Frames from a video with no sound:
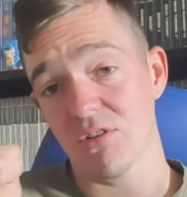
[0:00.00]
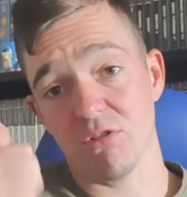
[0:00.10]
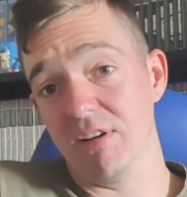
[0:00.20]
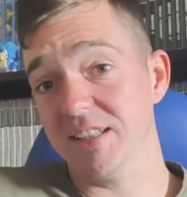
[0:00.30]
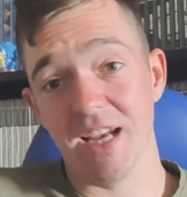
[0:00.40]

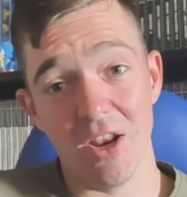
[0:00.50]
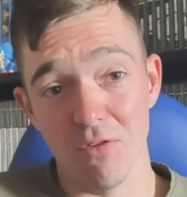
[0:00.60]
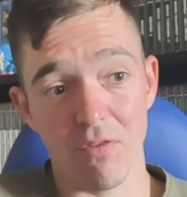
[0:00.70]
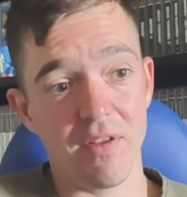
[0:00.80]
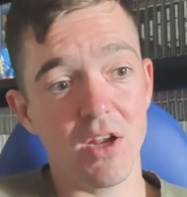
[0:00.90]
Great to get
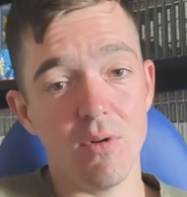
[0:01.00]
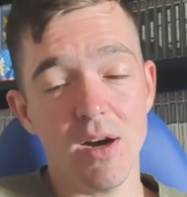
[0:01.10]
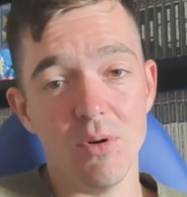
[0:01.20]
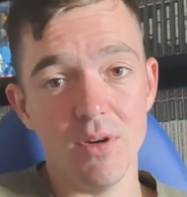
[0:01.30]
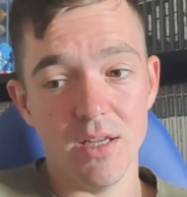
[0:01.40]
another video
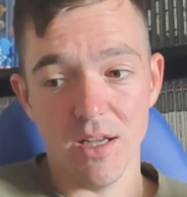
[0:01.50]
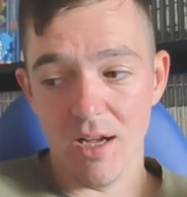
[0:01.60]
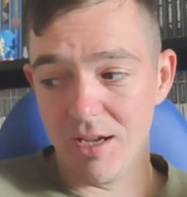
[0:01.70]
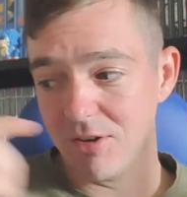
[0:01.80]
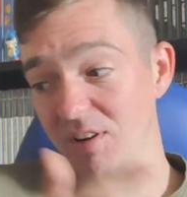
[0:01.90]
out.
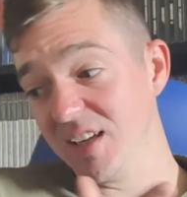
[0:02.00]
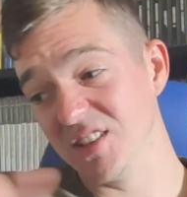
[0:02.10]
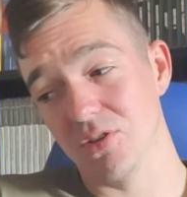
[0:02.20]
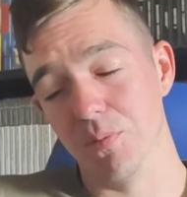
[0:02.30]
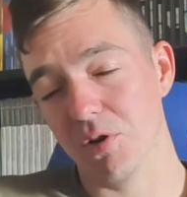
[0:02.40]
Great
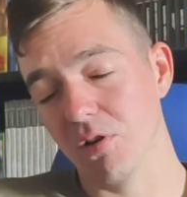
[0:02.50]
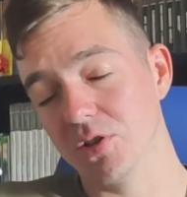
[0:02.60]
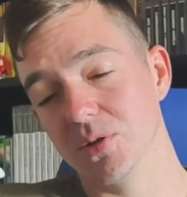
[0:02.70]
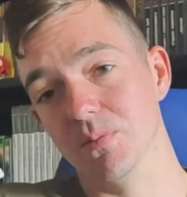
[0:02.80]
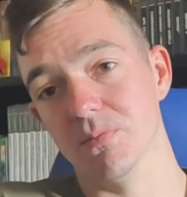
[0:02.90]
to come
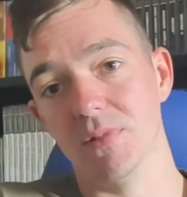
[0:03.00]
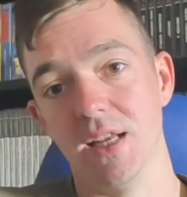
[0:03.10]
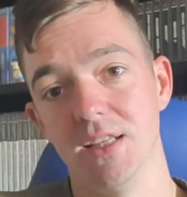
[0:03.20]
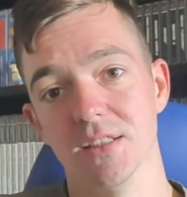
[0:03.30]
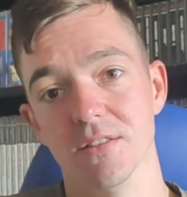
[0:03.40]
across some
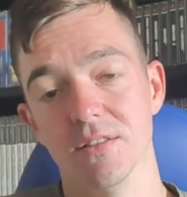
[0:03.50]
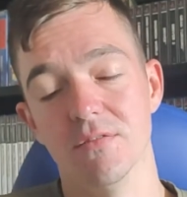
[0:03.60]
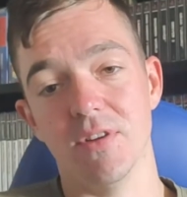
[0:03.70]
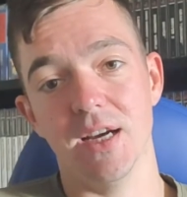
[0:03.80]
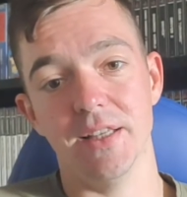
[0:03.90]
decent
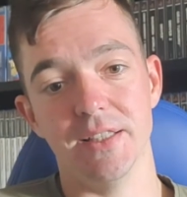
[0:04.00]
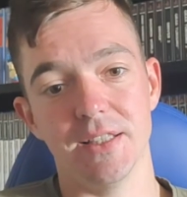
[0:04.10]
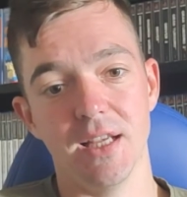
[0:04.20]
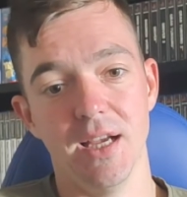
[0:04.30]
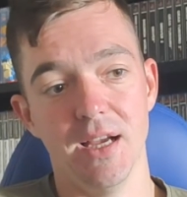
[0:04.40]
finds.